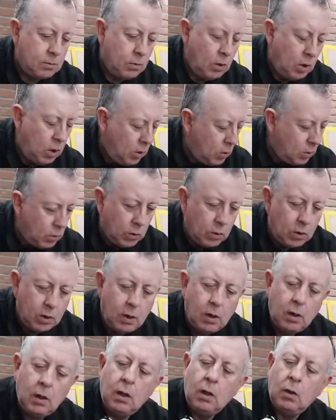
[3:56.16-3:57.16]
Woohoo!
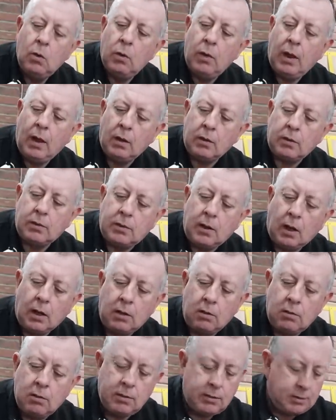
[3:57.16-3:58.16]
Well, that looks
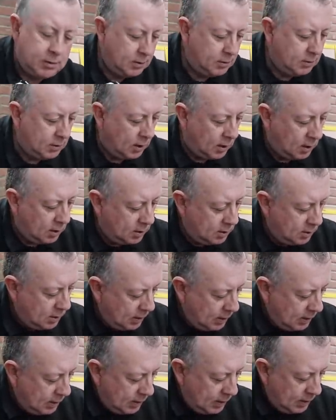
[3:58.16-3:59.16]
dangerous, doesn't it?
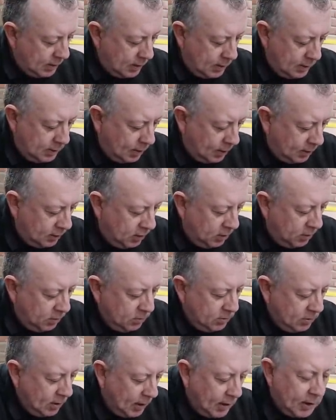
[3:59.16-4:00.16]
So
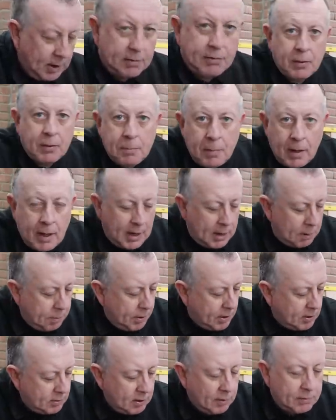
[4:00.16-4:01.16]
unusually me,
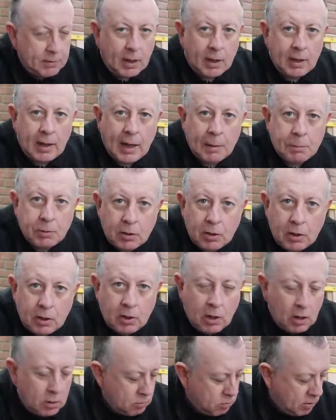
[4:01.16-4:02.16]
because I've done absolutely
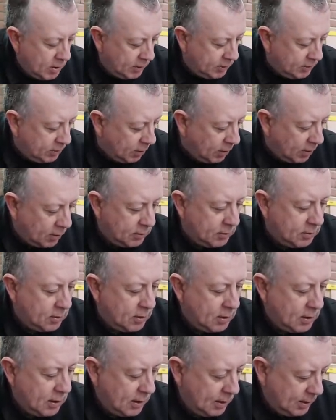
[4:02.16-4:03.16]
no research,
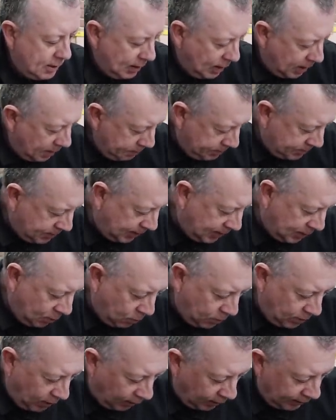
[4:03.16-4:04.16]
I'm seeing
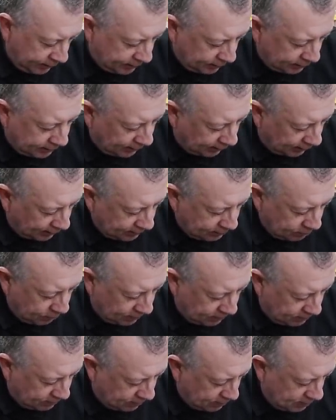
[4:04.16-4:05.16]
all kinds of things
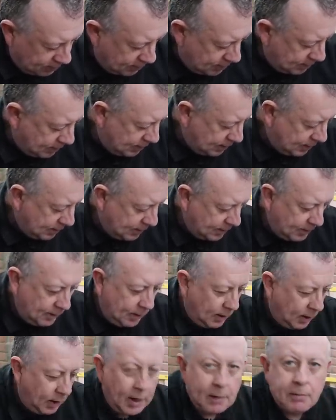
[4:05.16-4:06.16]
which
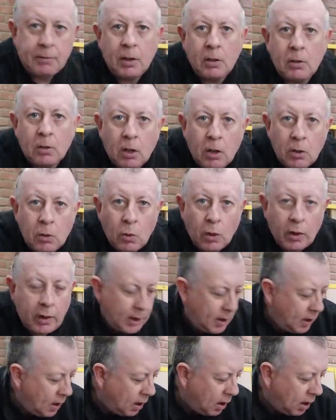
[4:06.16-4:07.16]
I have no clue what
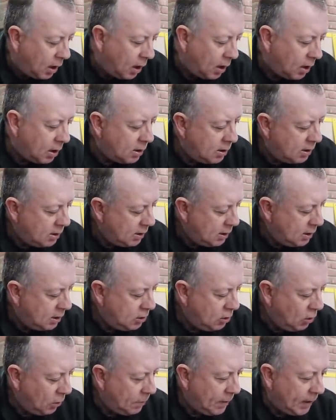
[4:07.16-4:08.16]
they are.
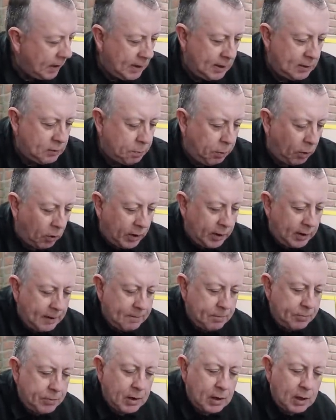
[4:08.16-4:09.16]
Normally at this point,
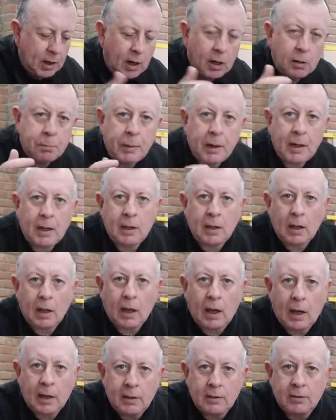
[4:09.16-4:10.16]
I'd be
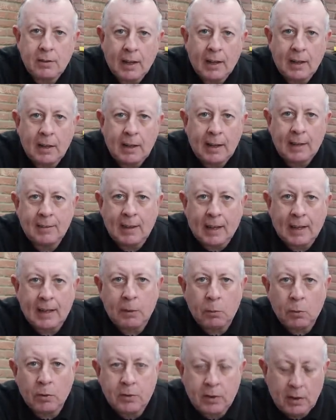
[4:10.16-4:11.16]
understanding
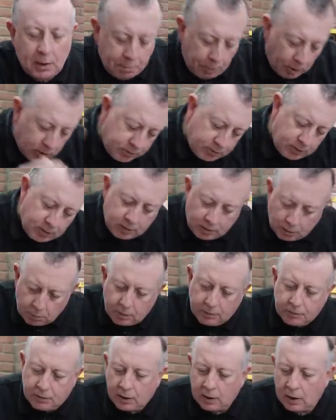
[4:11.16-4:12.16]
exactly what's in the box because I
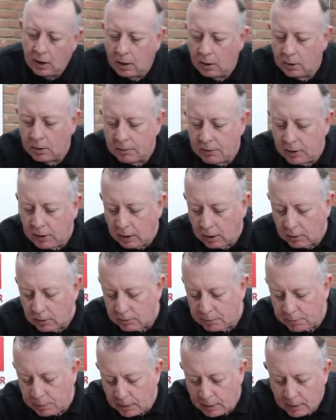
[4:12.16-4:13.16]
would have seen a load of
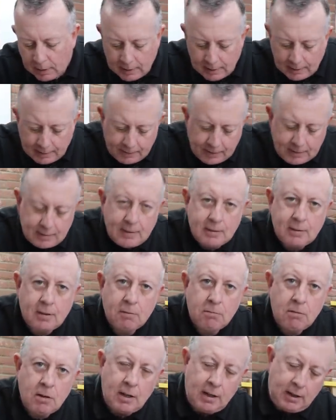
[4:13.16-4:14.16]
videos, but this is a
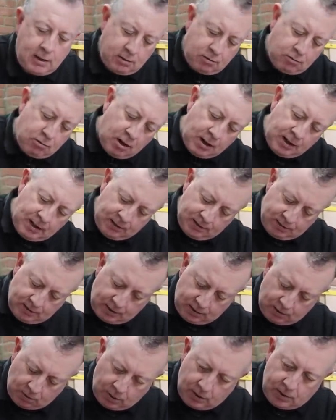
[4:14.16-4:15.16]
really strange
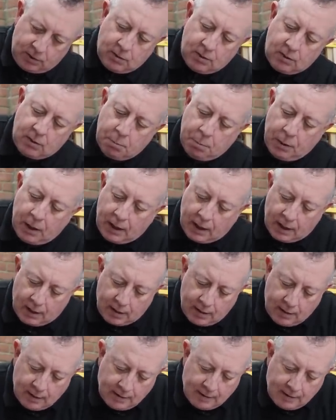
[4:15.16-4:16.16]
situation to be
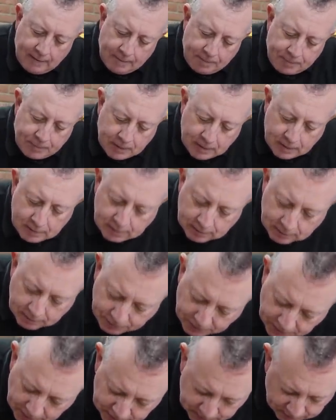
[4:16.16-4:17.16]
in because it's the
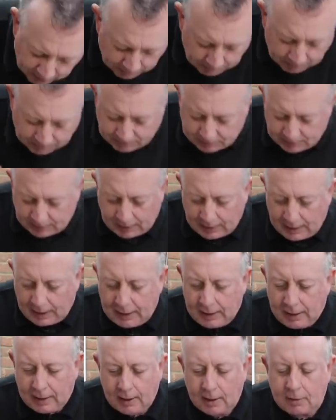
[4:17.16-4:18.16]
first time I'm seeing
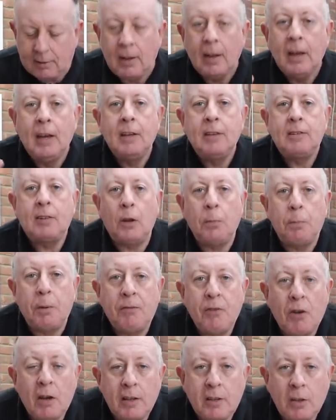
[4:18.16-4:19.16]
any of this. So
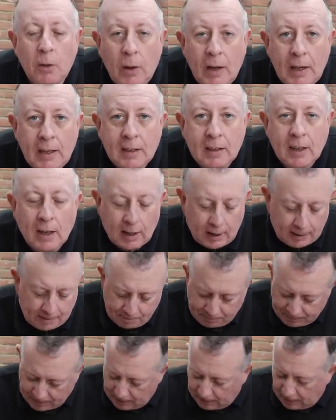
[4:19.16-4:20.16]
before I do anything,
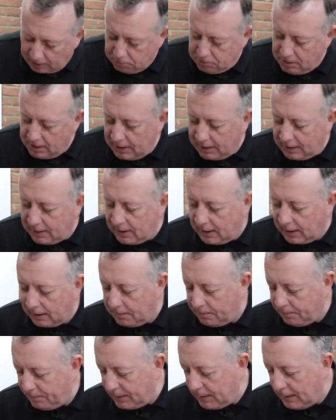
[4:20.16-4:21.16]
I really
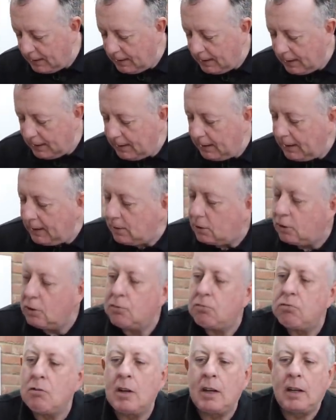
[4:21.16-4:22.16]
think I need a
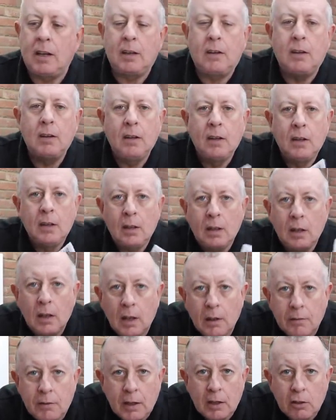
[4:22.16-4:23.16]
good read
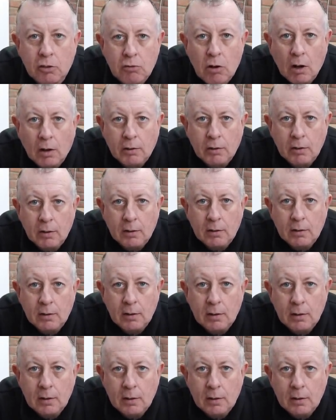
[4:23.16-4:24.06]
of the instructions.